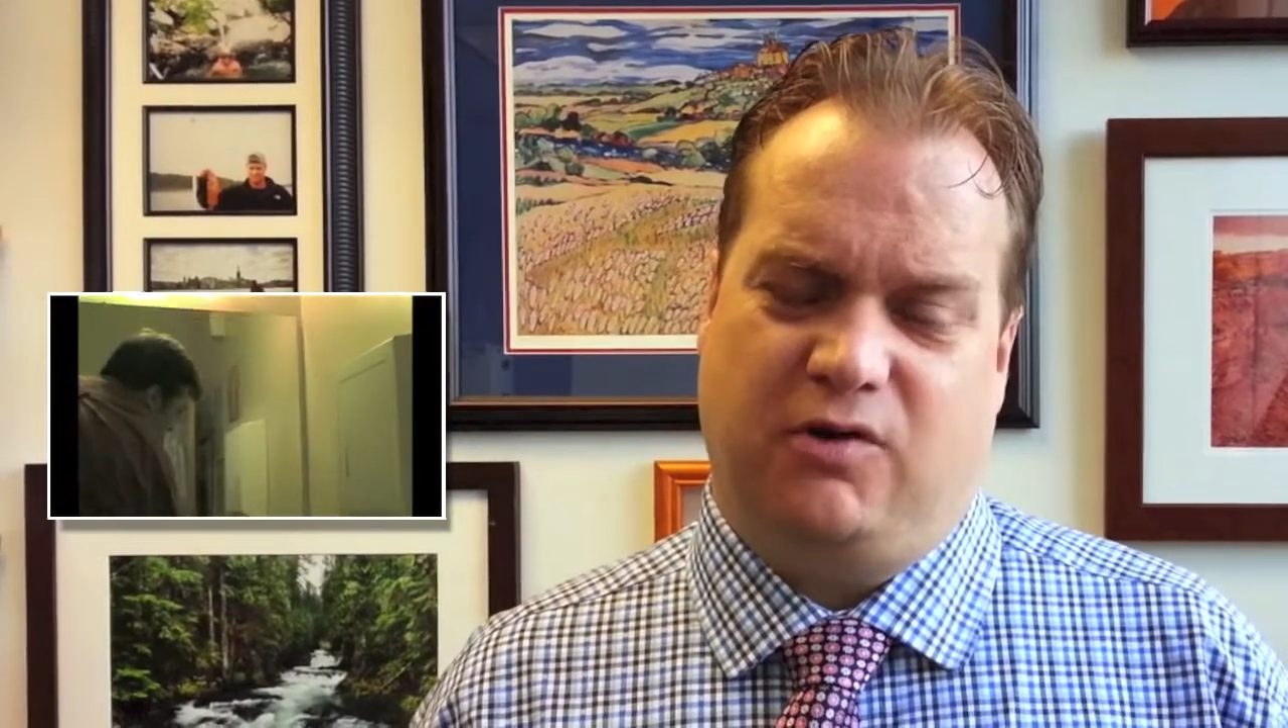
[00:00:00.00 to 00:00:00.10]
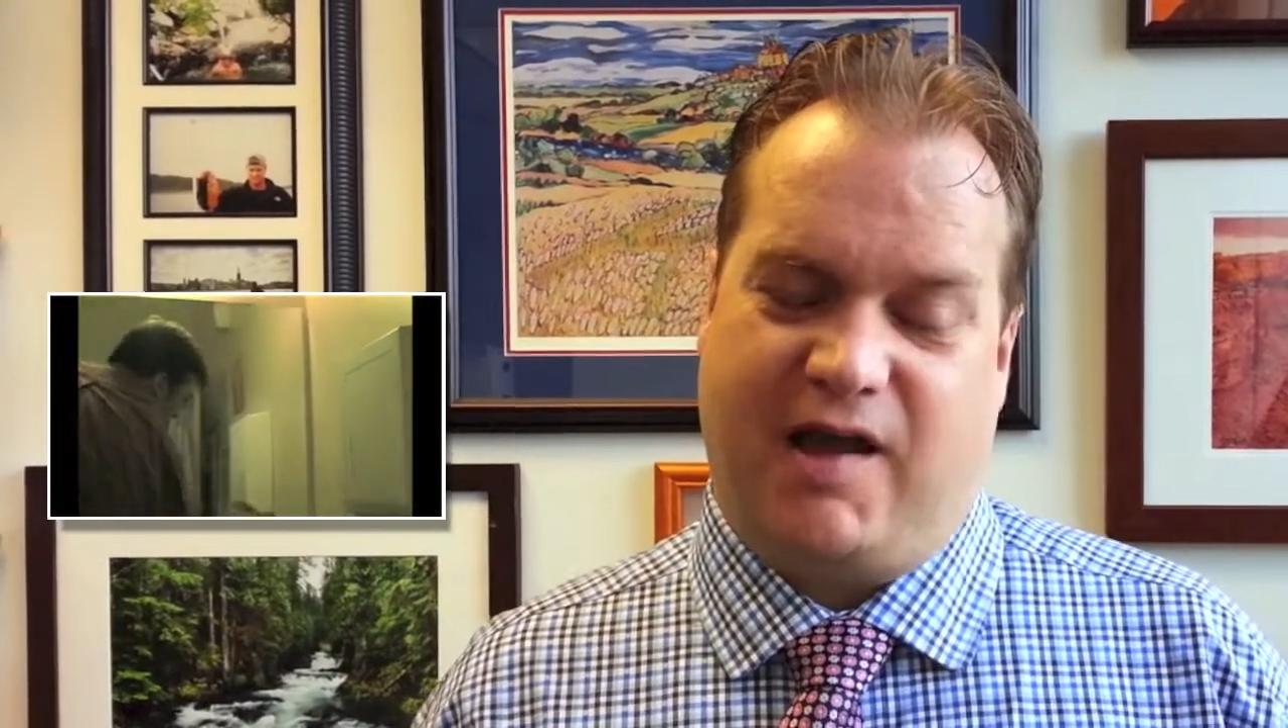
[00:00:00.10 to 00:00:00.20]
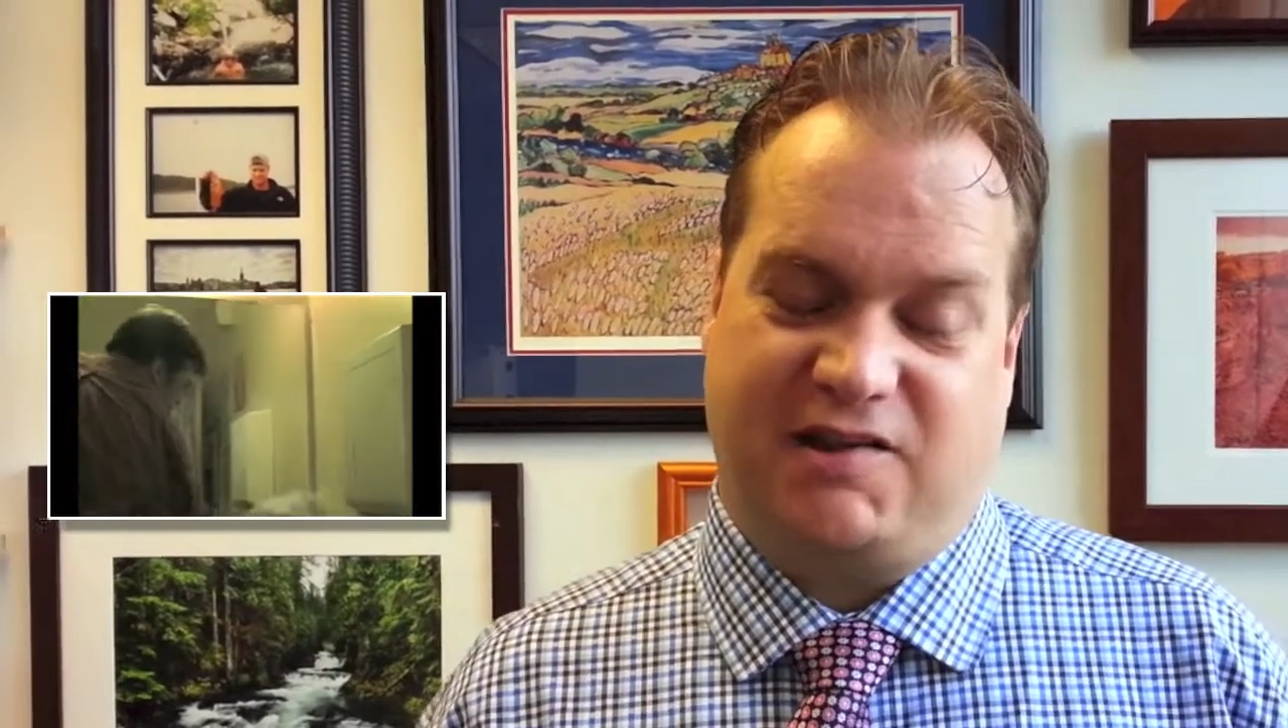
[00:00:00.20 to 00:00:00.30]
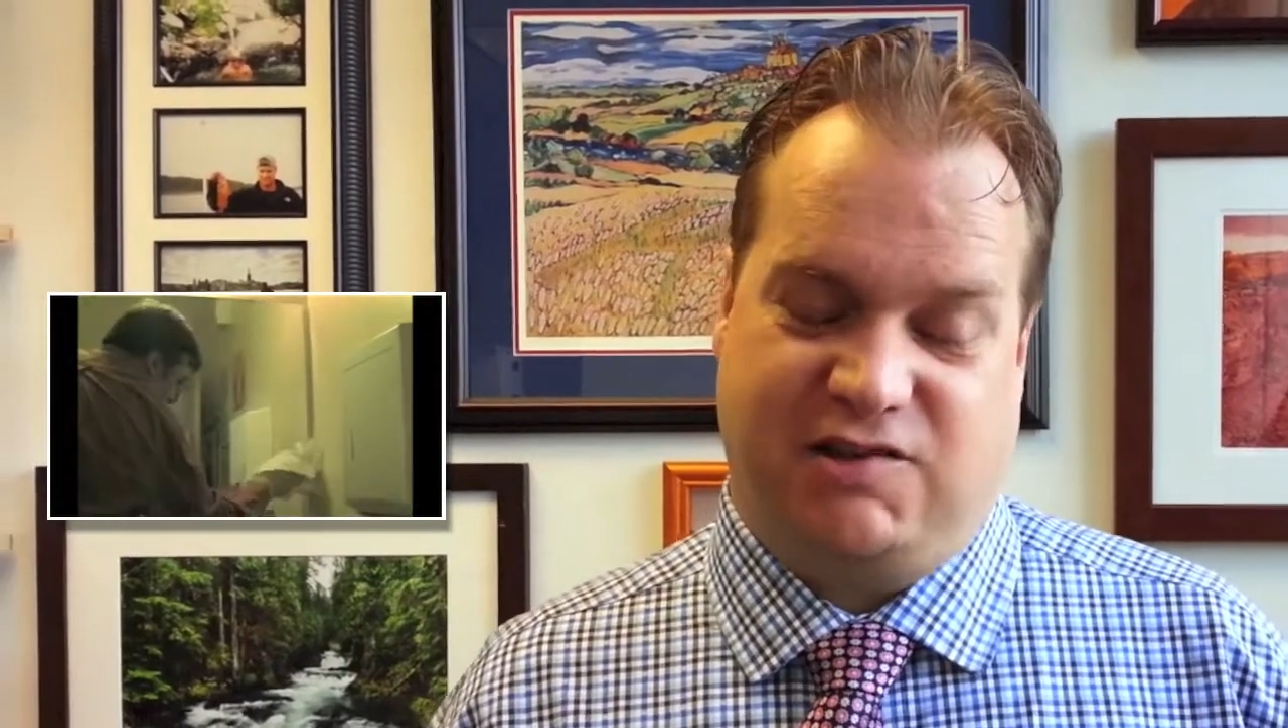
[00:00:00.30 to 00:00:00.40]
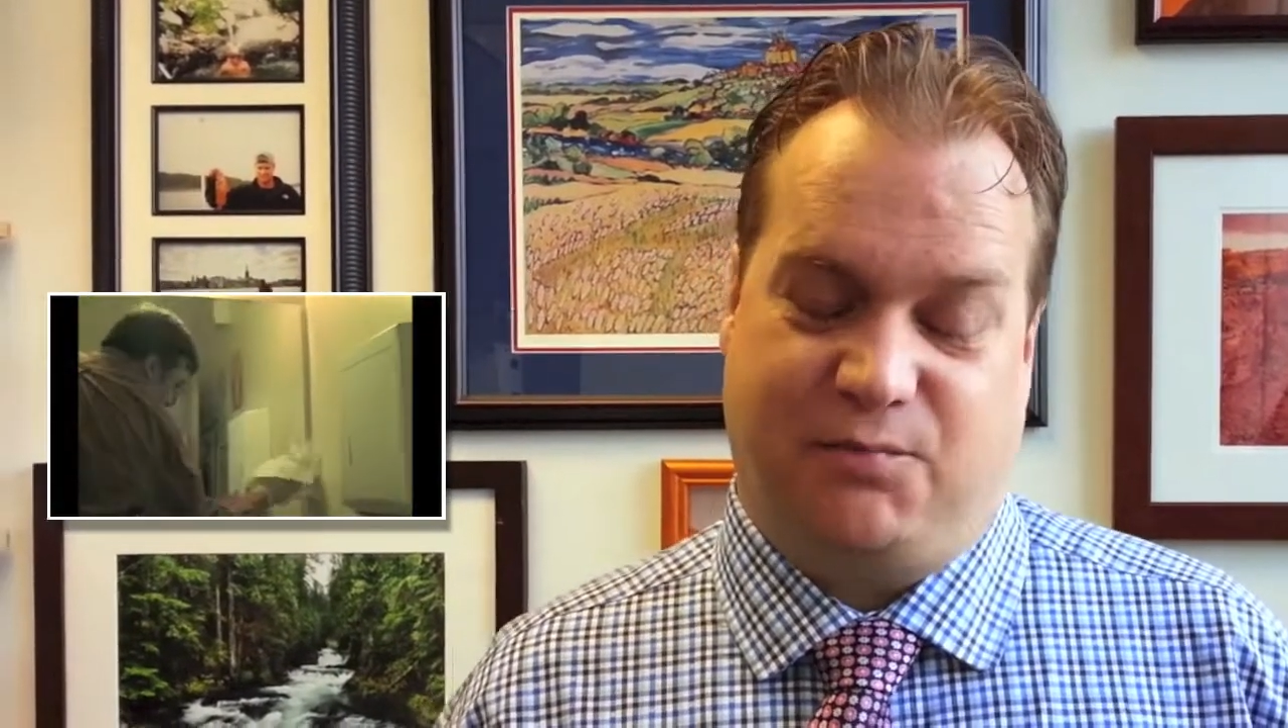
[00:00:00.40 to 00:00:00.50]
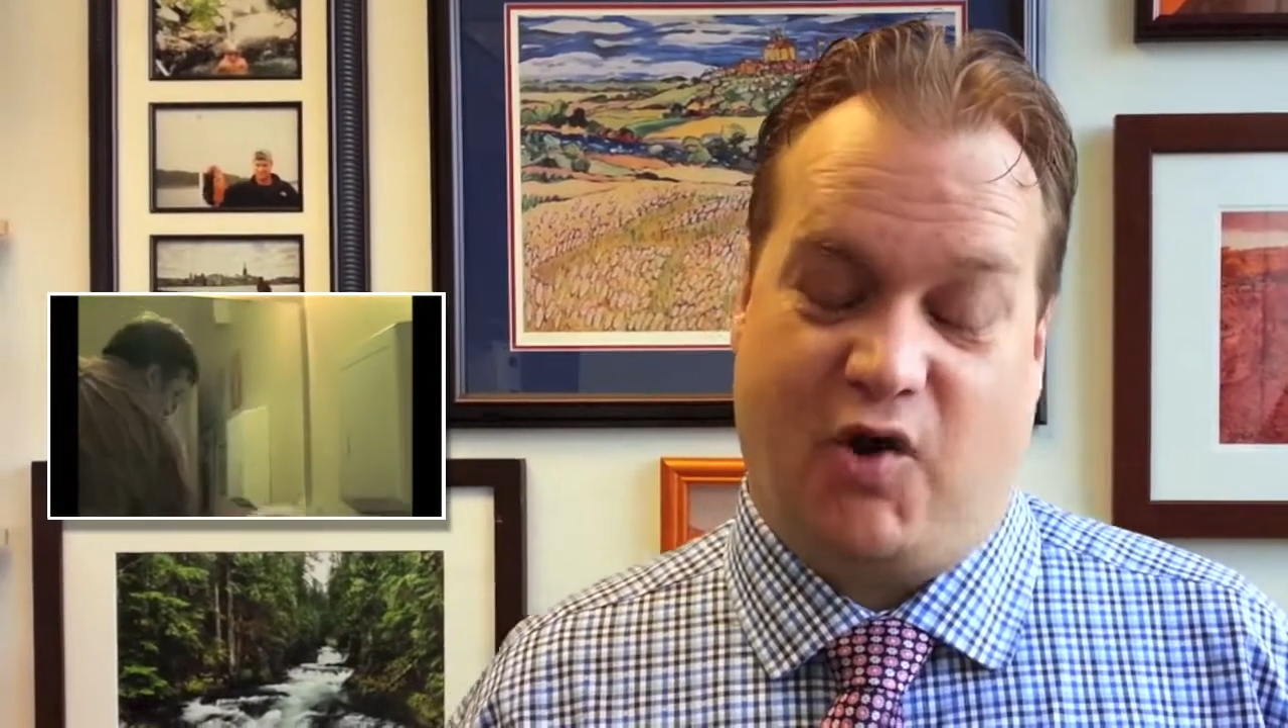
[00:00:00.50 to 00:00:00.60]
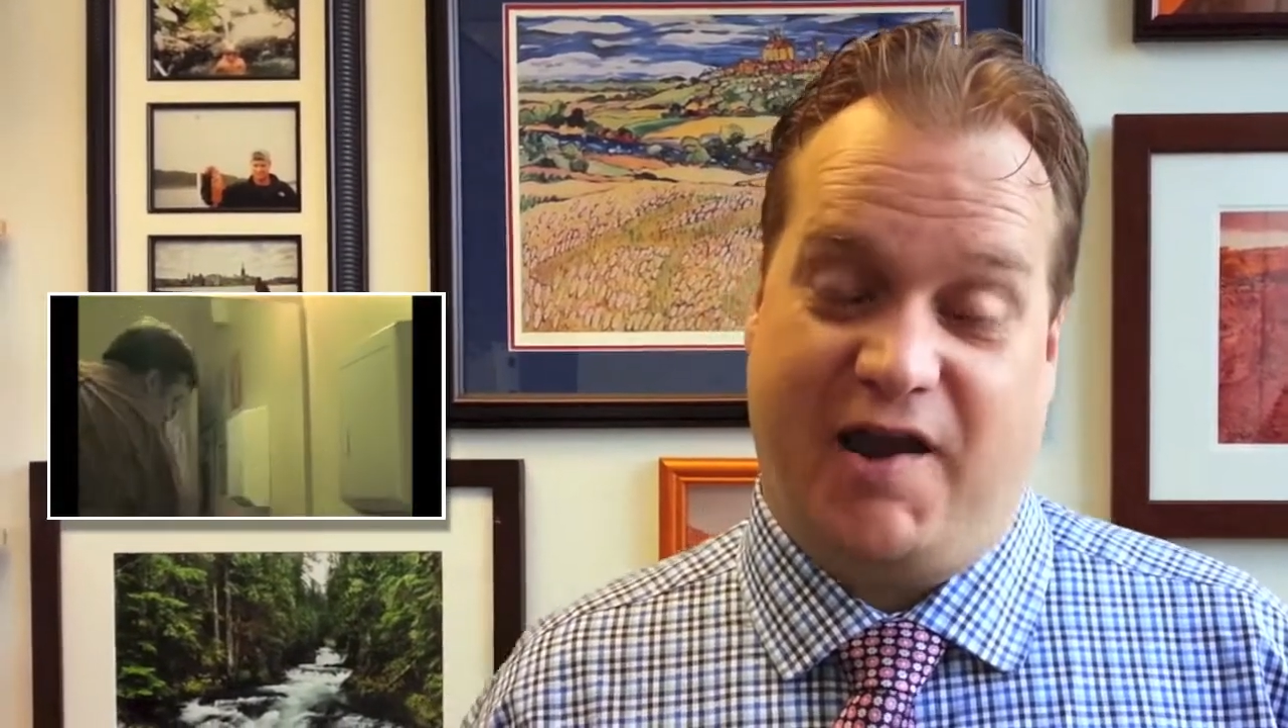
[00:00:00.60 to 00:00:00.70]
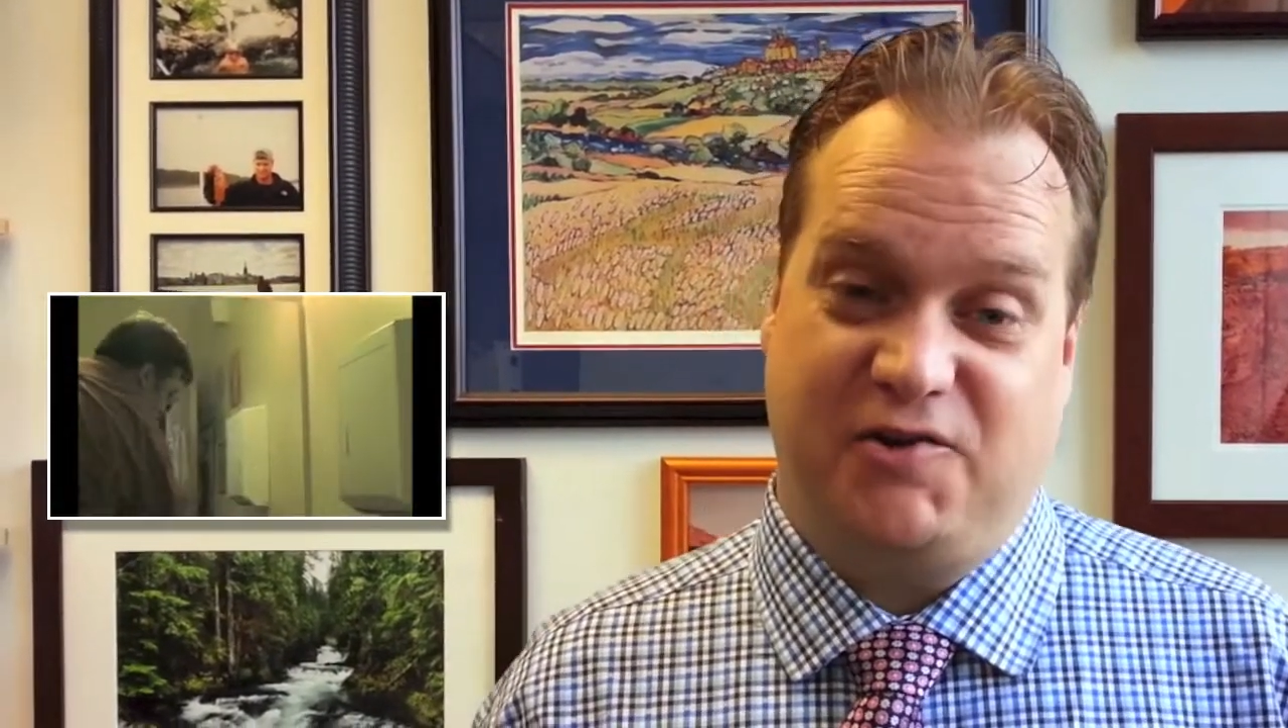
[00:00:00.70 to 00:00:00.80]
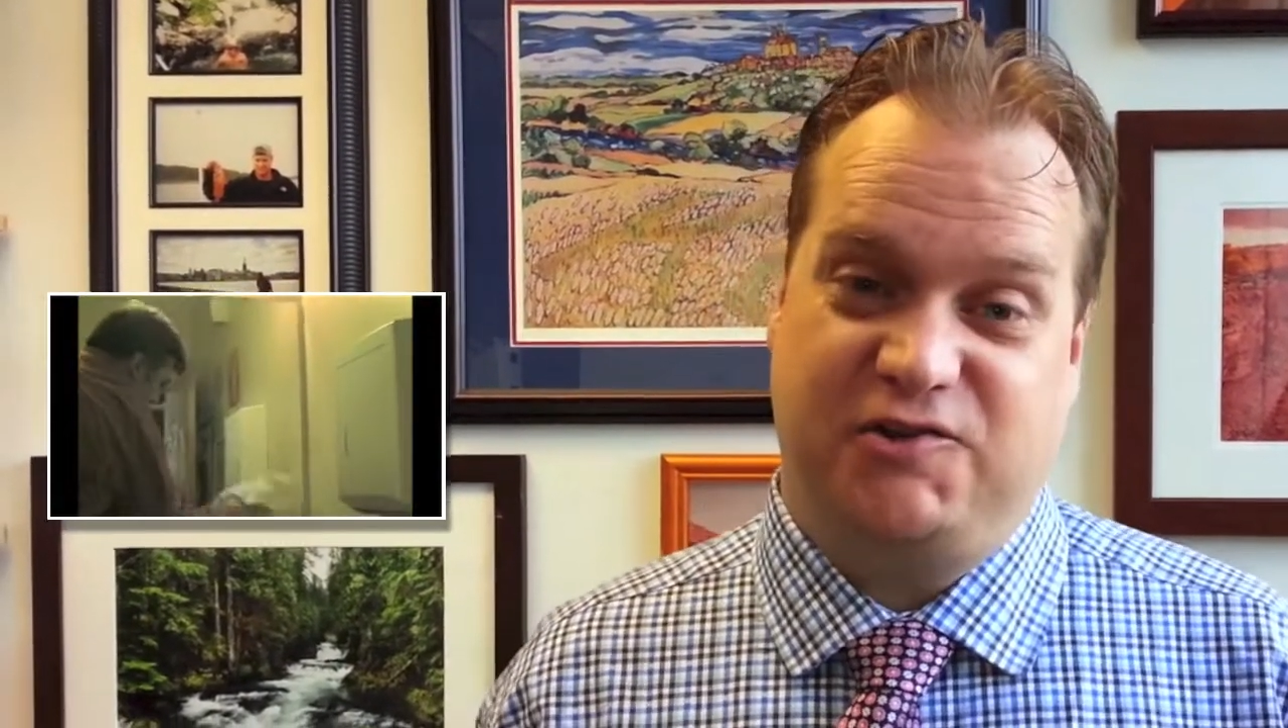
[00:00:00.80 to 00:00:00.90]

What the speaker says: actually prior